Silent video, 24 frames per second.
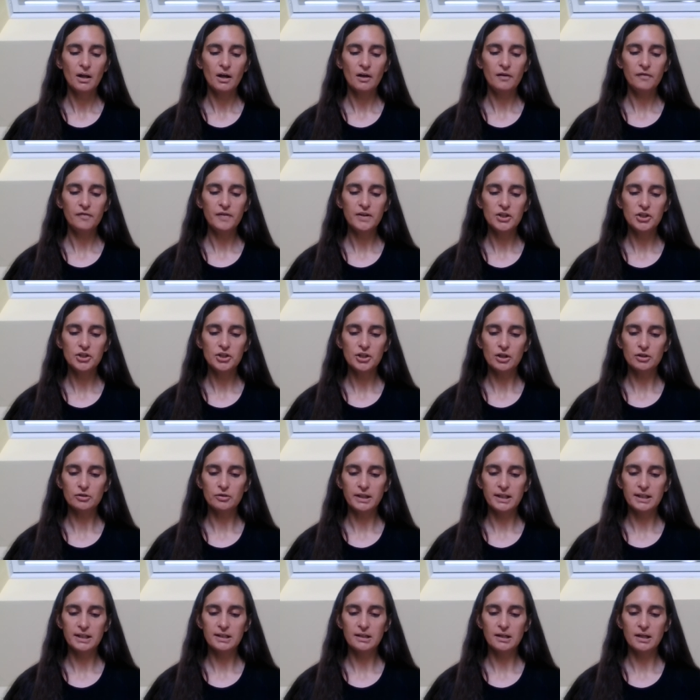A fish tugged on
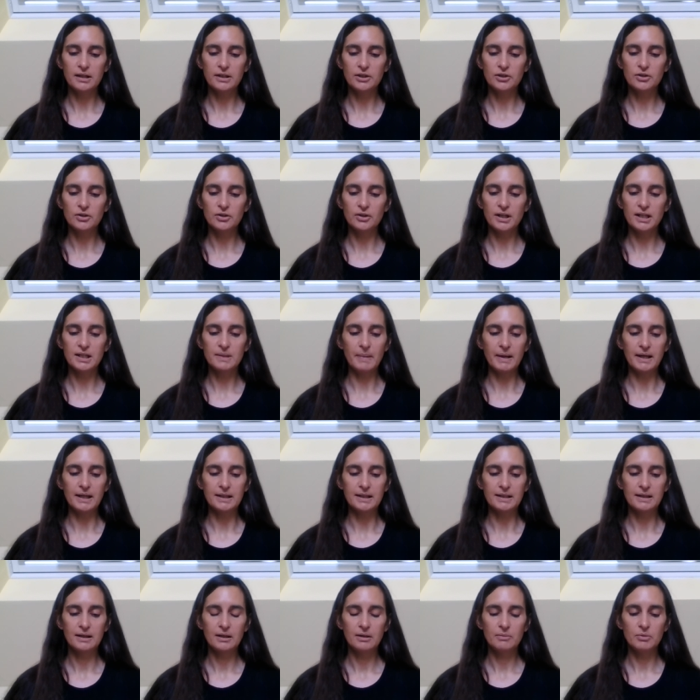his line and took his
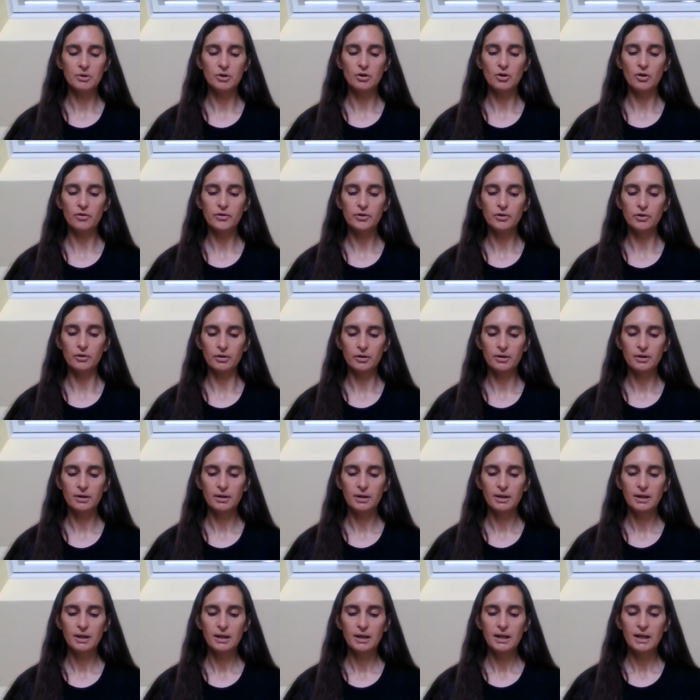bait, but not the hook.
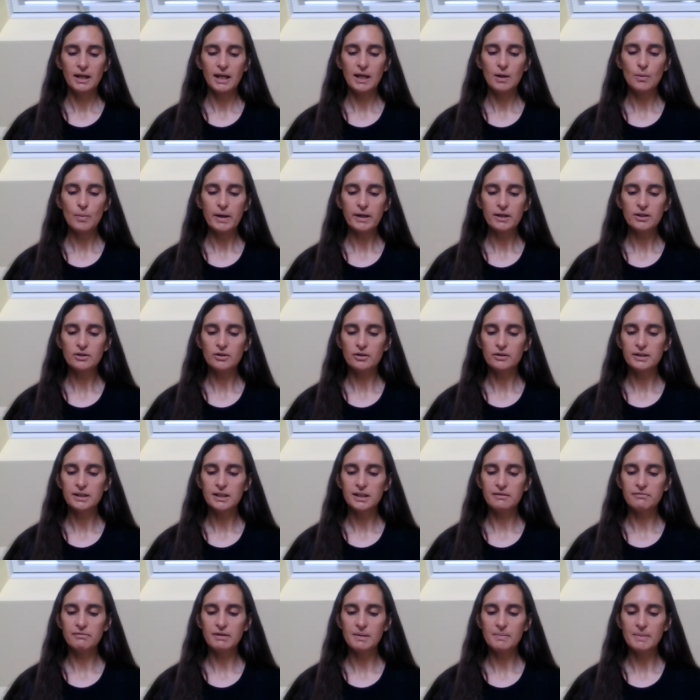He went on as
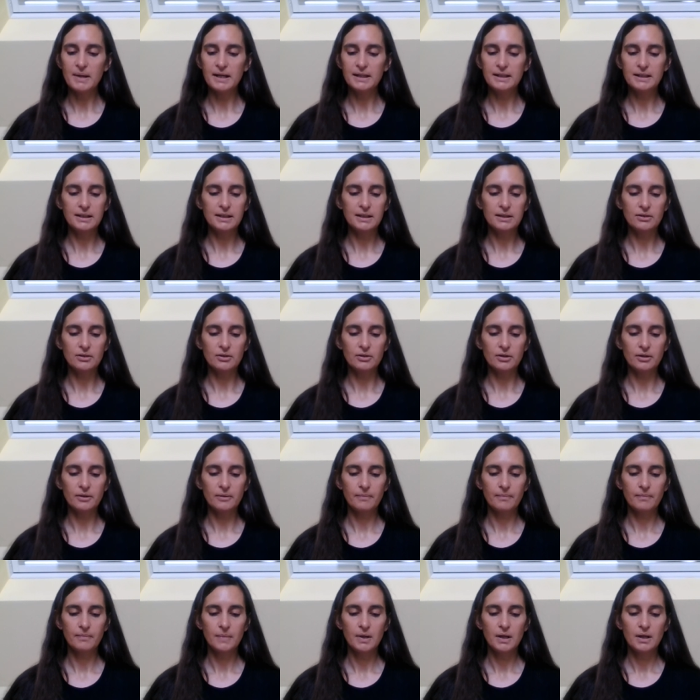he rebaited his hook.
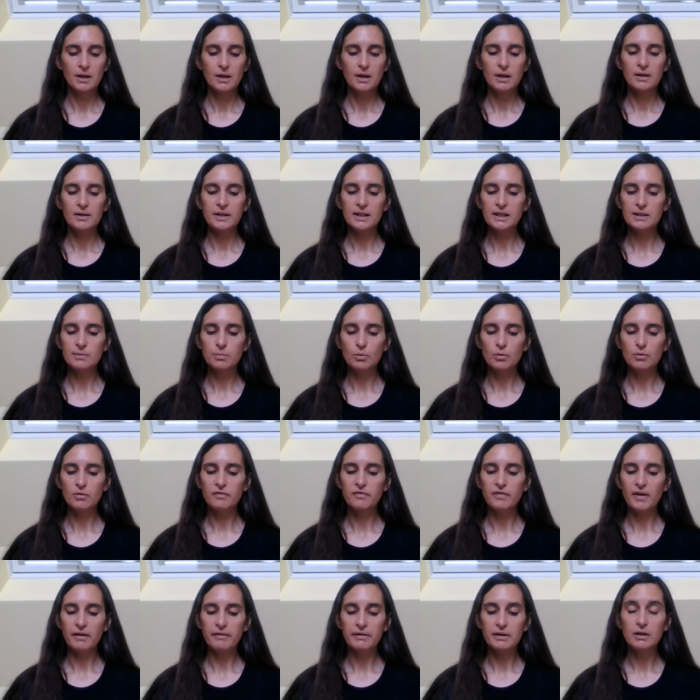This war
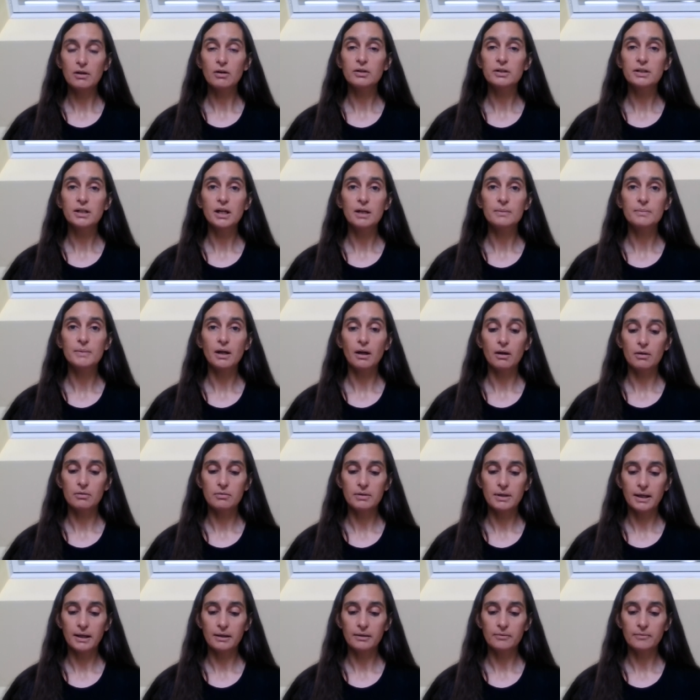very long time ago
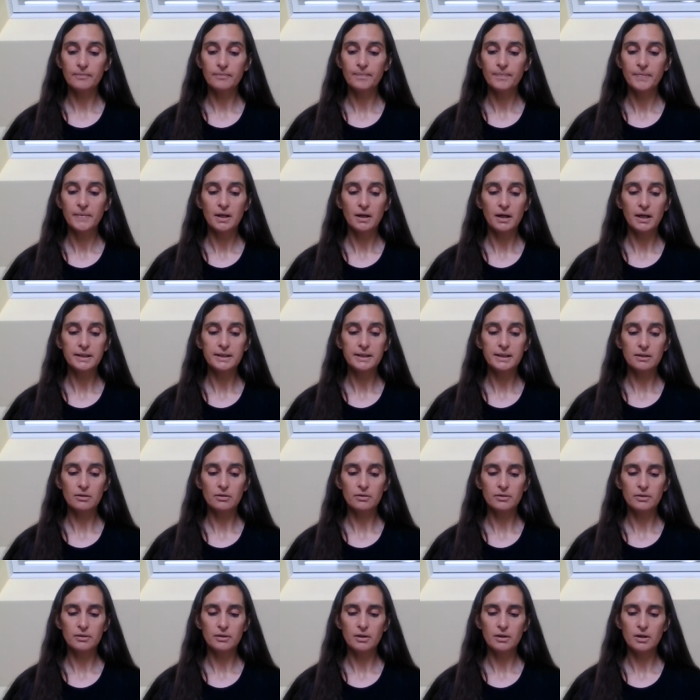now. I did
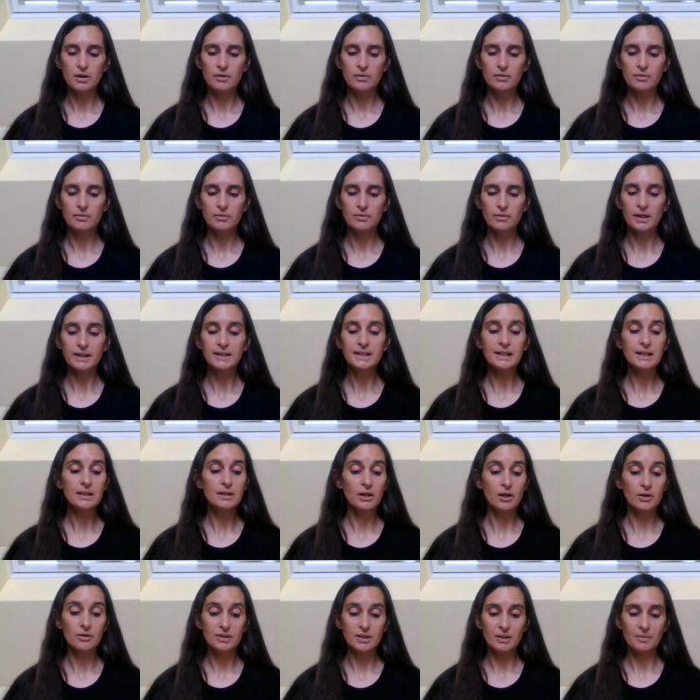not know. I did
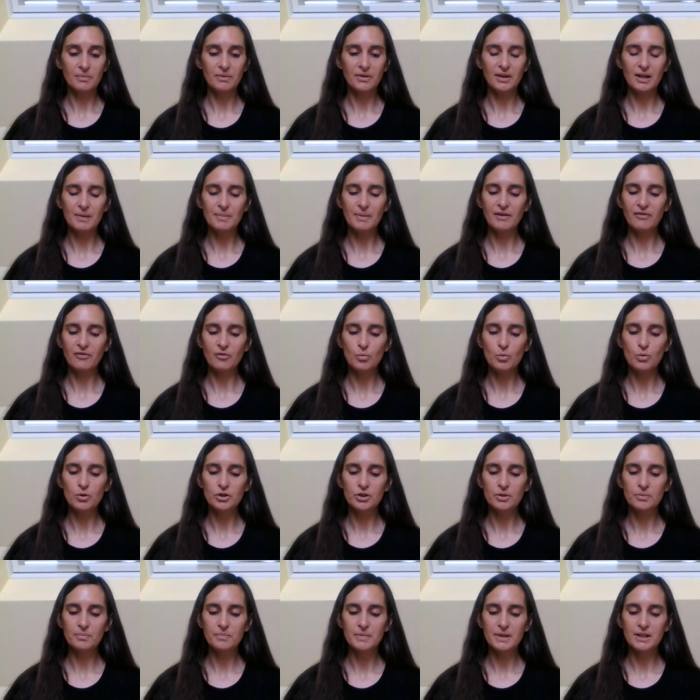know something about a war
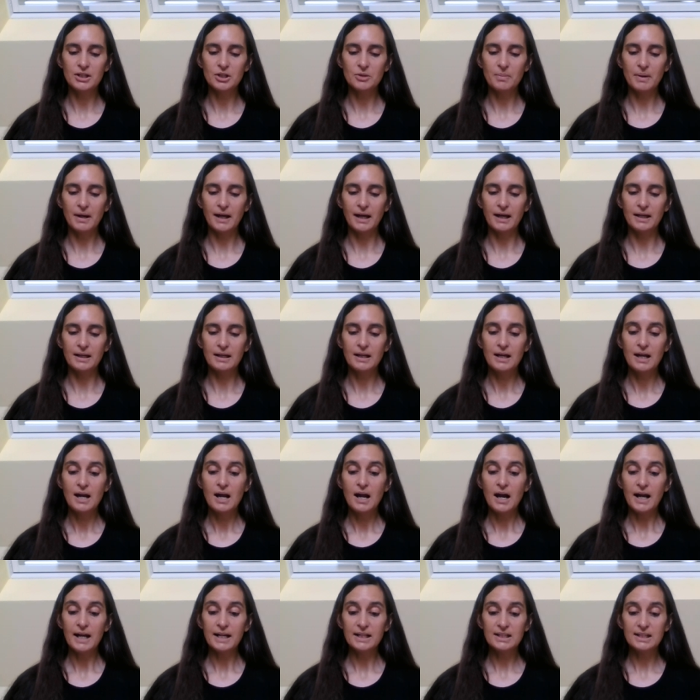in Japan.
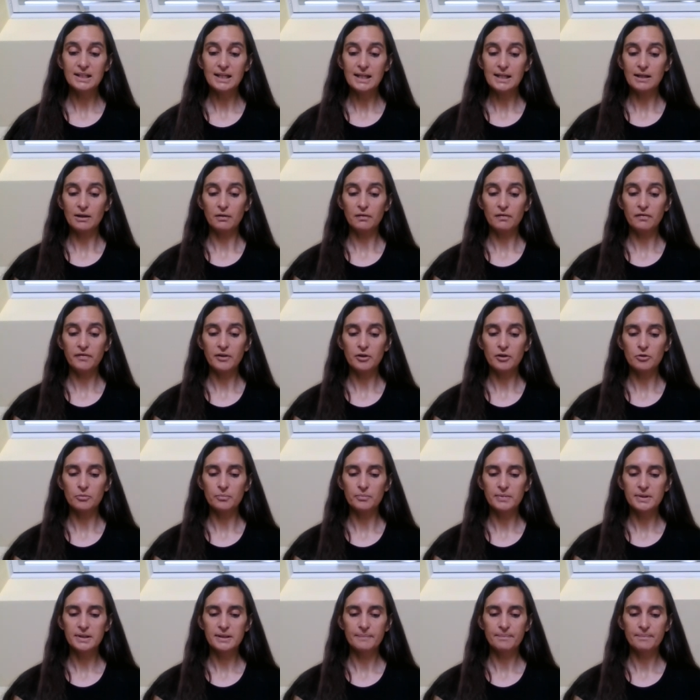I had seen it on
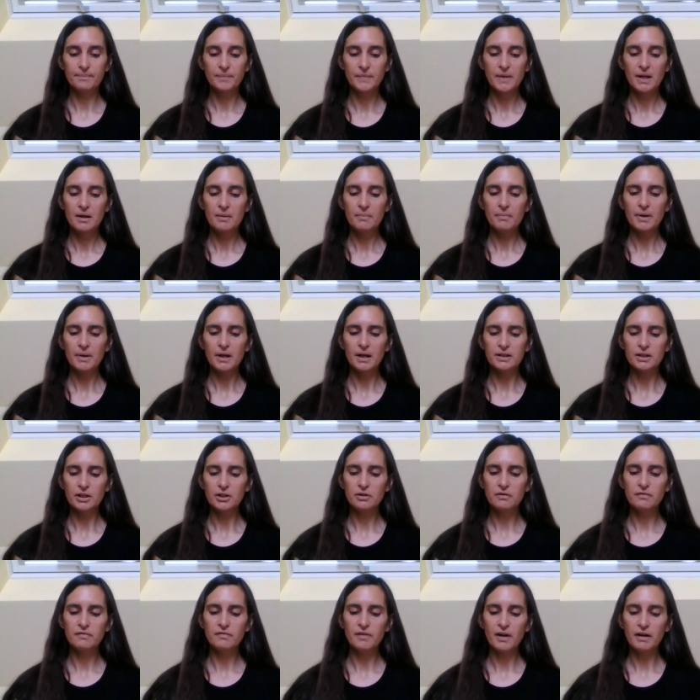films, but I
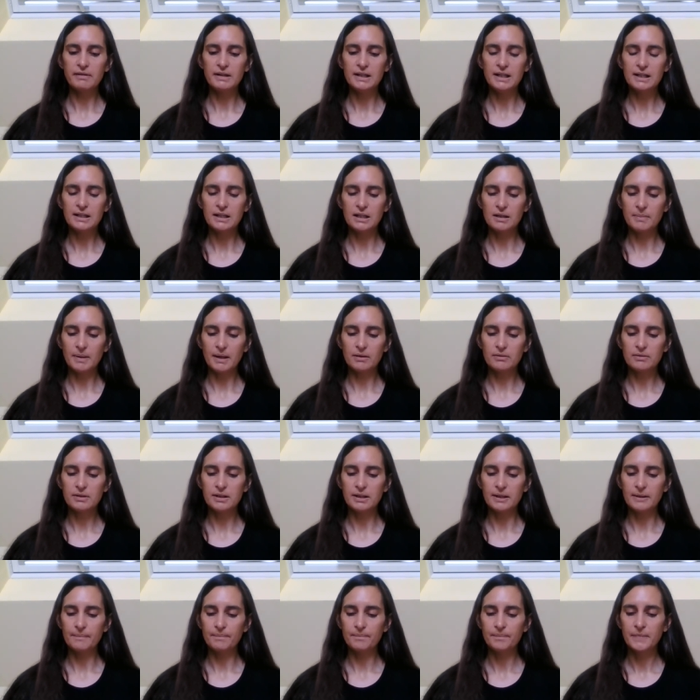knew very little about
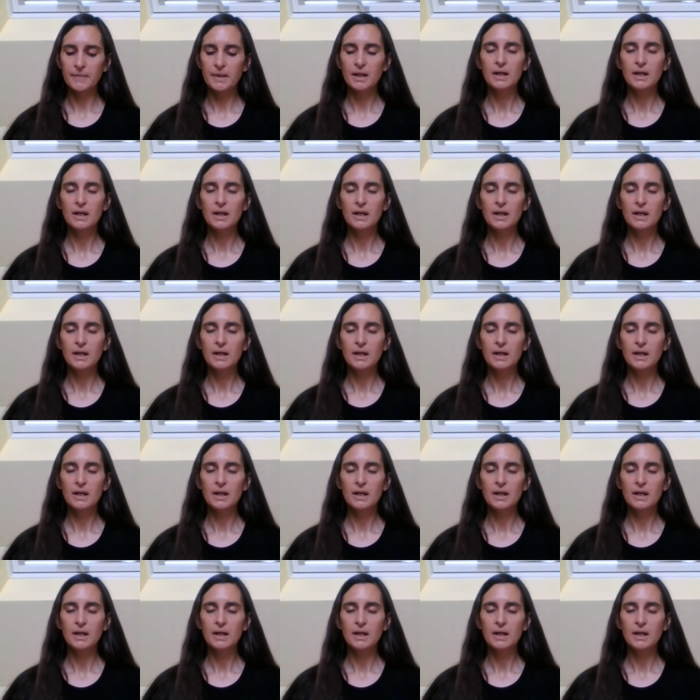it.